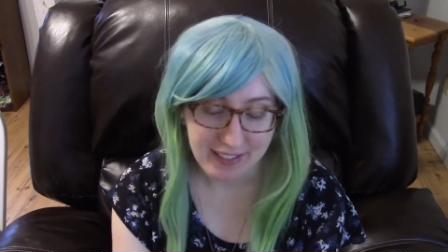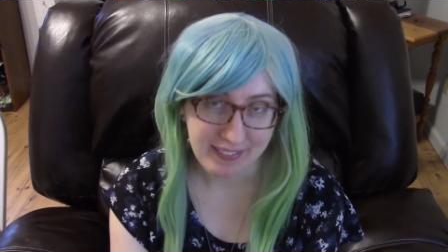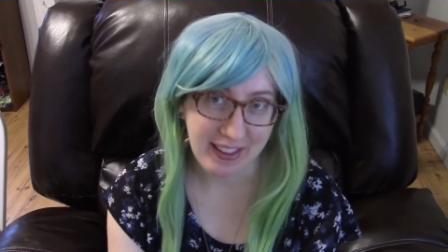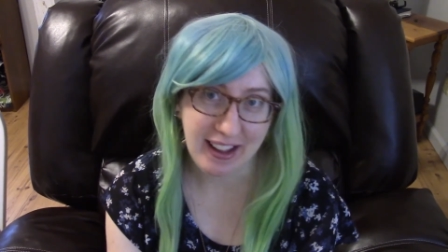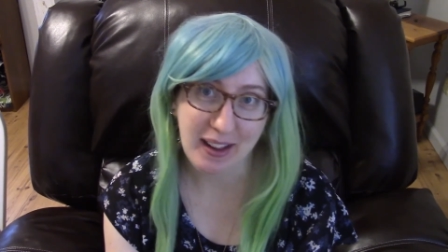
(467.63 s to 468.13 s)

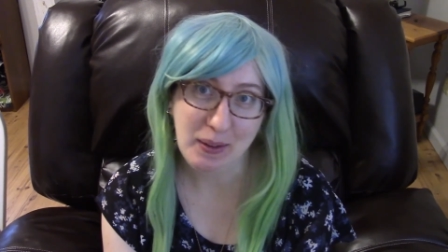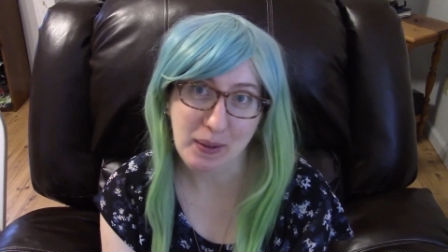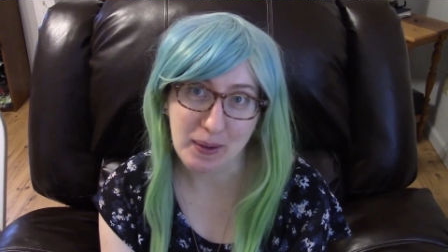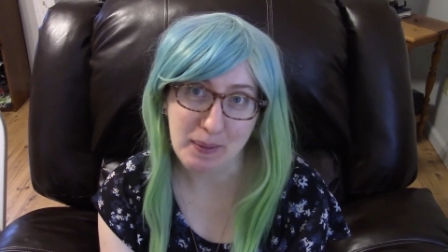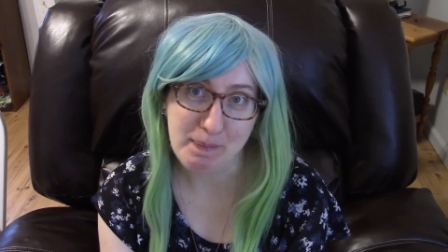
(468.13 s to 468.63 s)
Like,
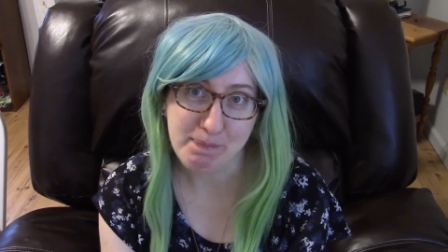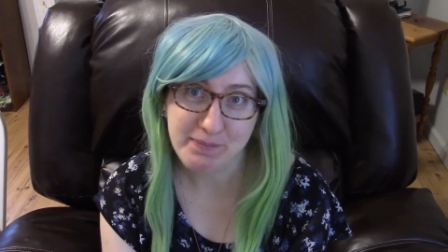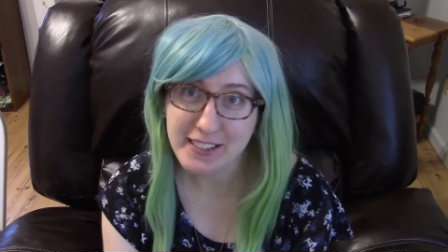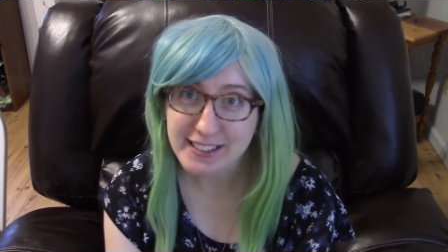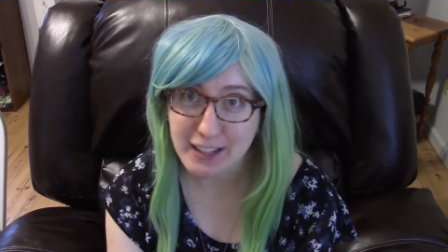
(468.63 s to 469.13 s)
um...
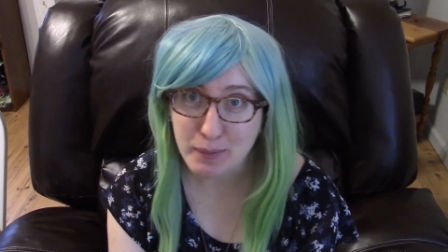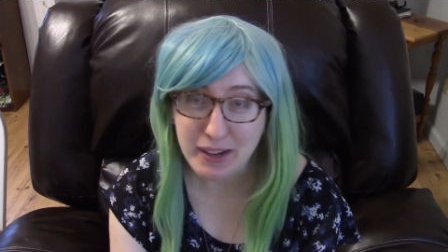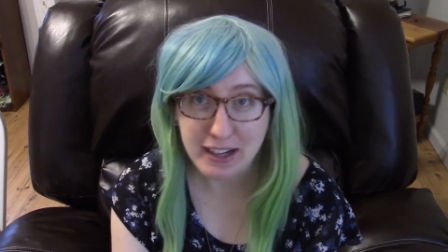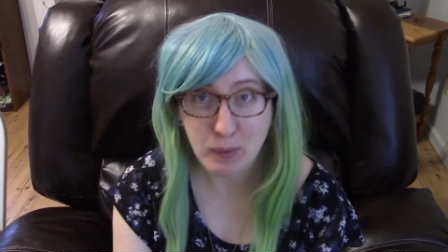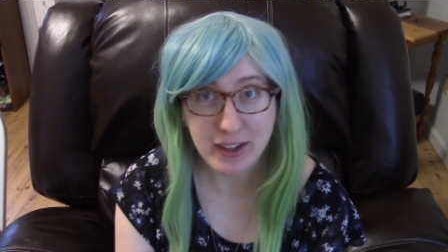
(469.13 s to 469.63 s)
tell me
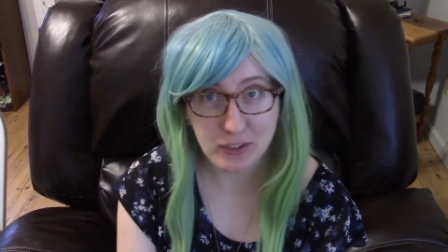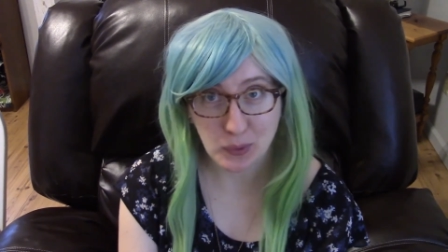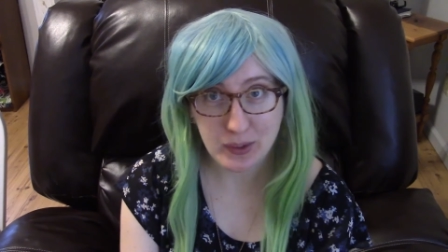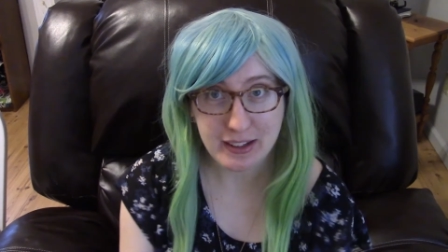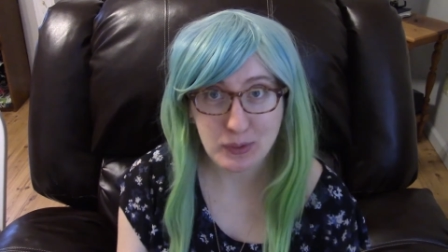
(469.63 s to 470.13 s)
any wig
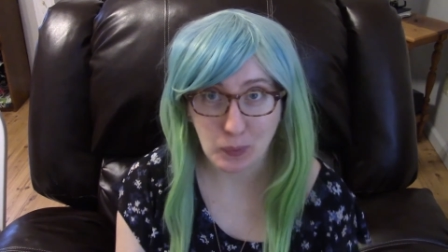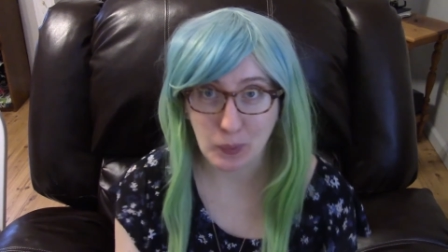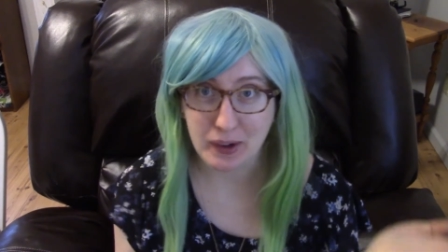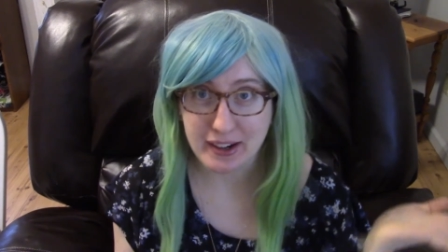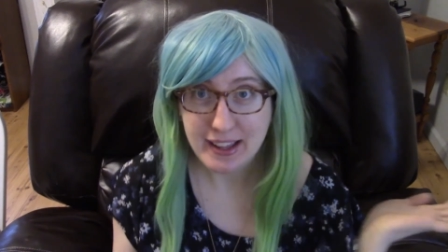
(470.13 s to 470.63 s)
stories,
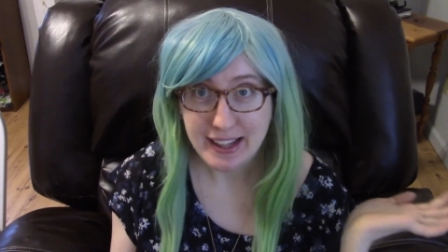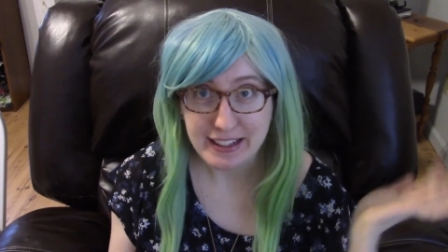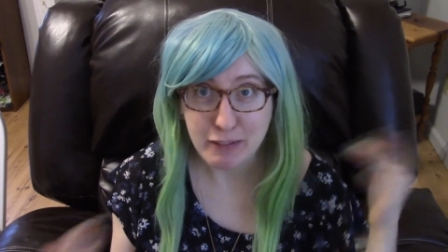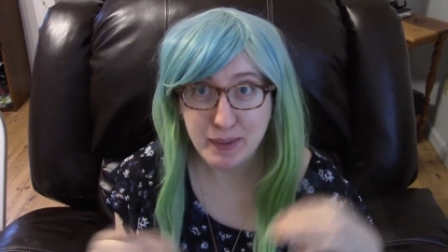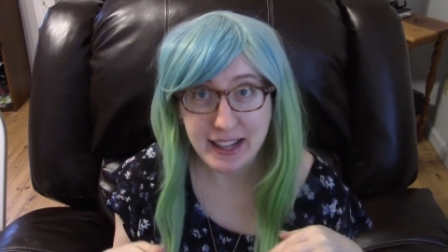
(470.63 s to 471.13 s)
or
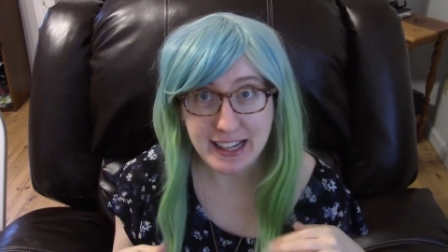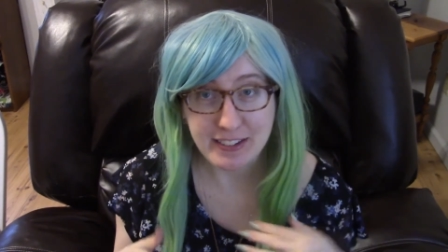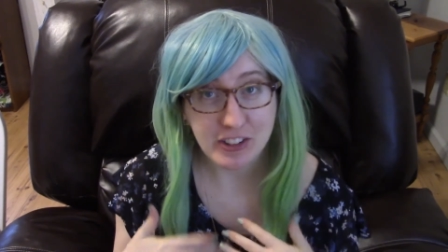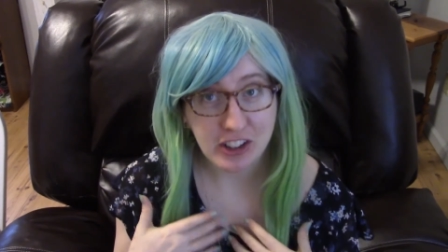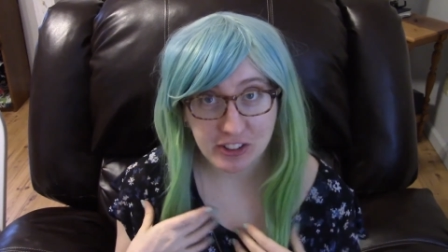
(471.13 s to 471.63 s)
give me any
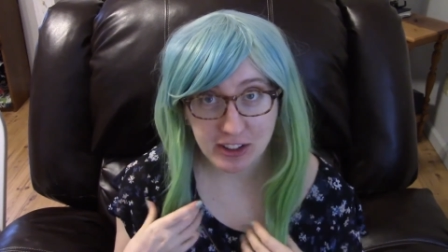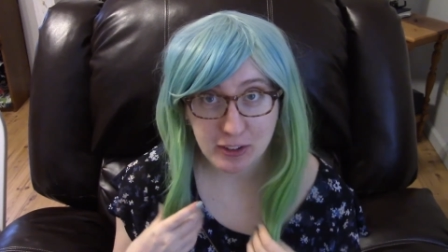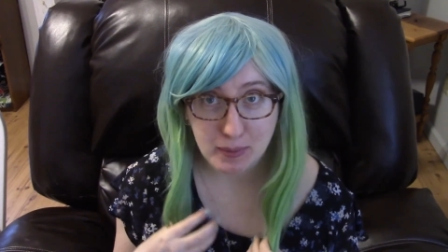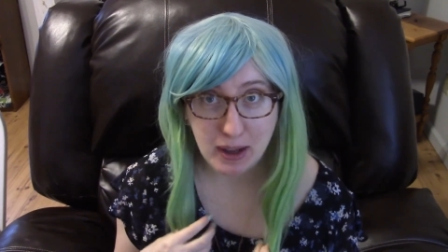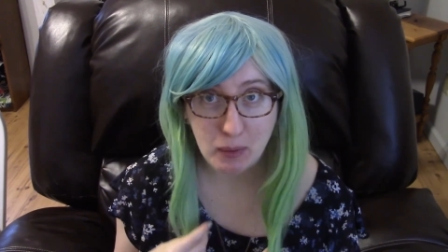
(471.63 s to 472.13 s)
suggestions
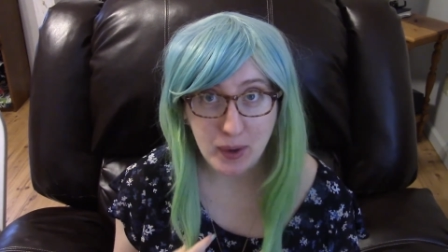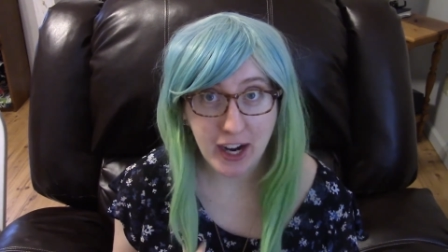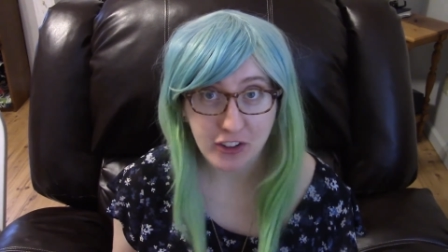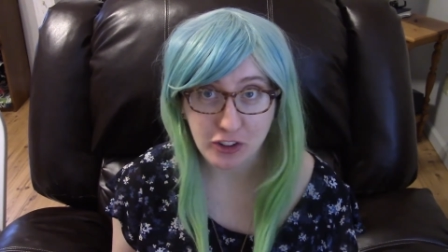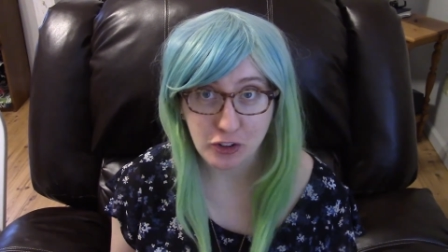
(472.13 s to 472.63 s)
about where I
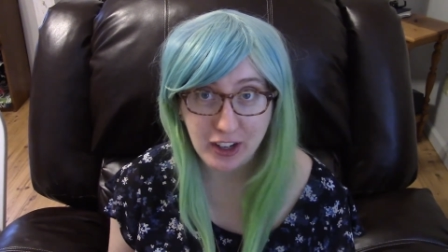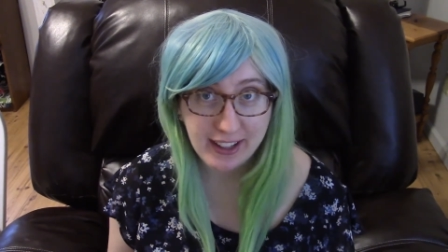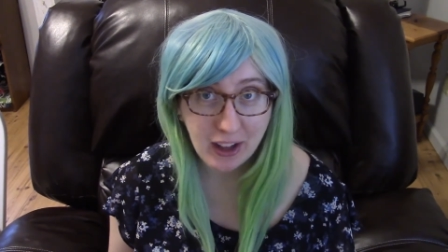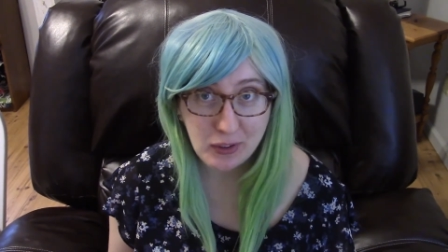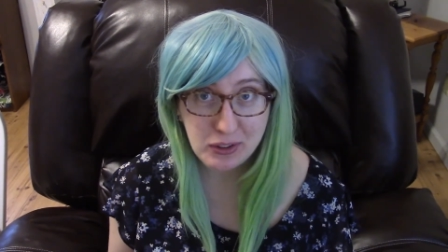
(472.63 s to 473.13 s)
should check
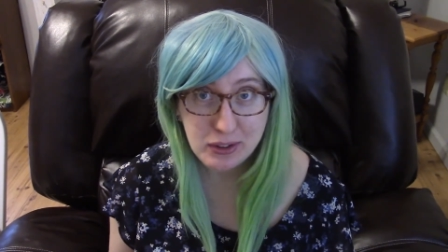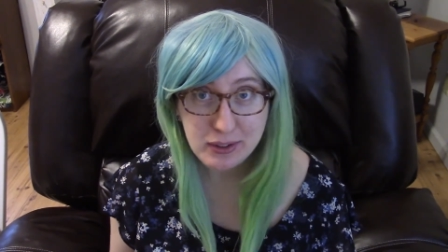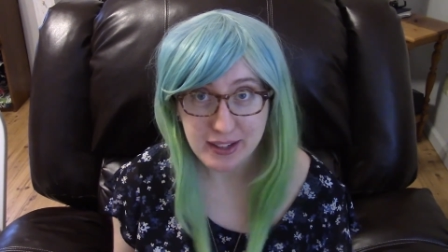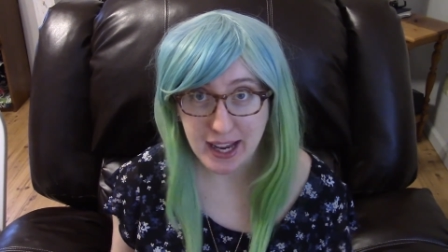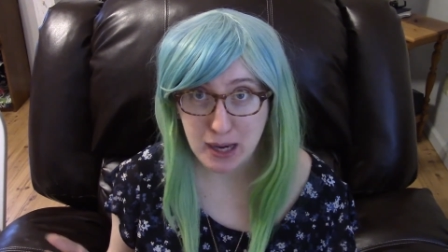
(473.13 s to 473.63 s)
out
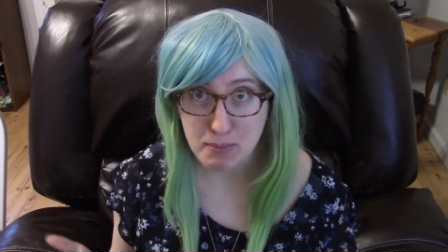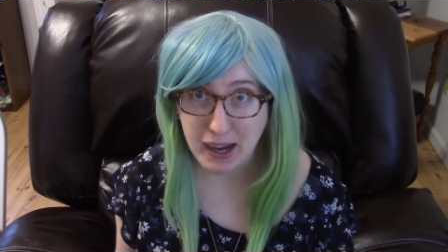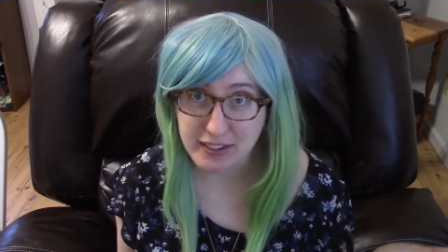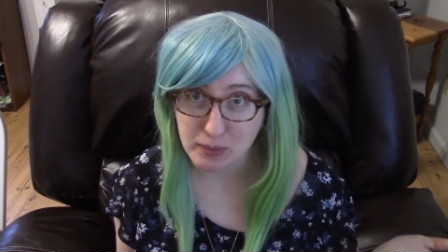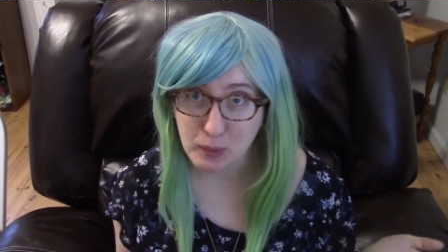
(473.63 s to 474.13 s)
and
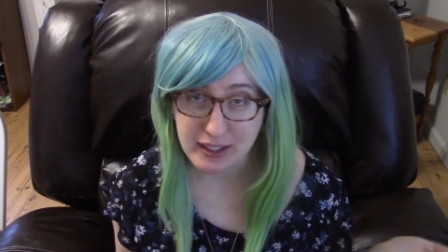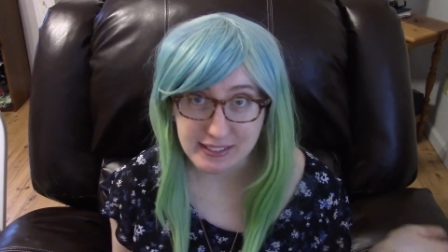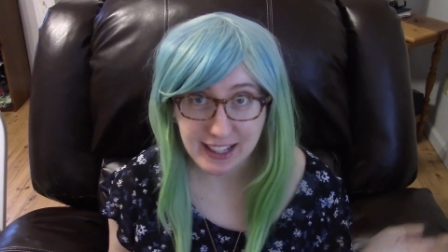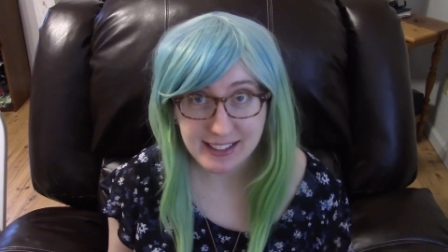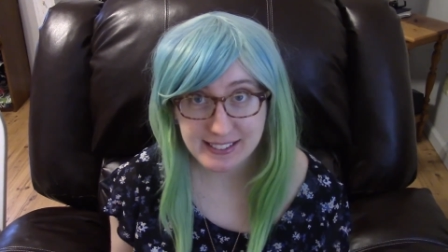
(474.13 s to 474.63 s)
buy some wigs
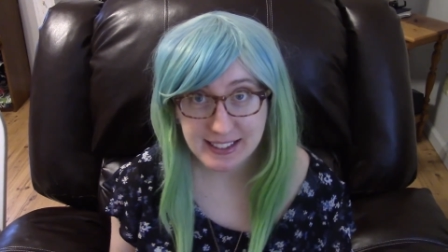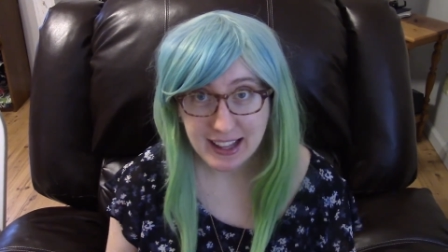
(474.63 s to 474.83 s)
next.